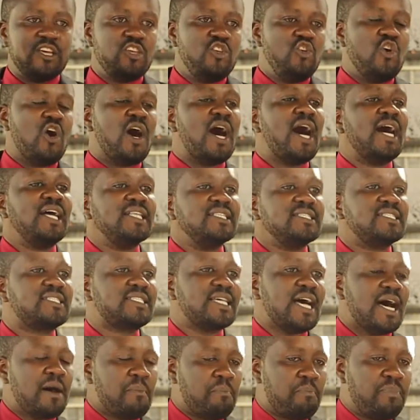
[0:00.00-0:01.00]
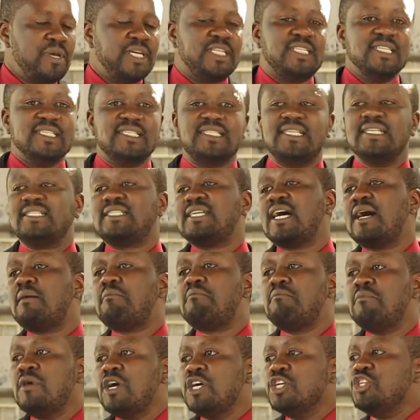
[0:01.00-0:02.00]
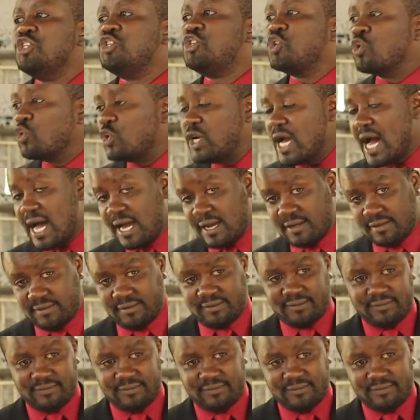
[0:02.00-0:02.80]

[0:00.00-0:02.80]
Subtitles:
your hands up. It is the term Judah.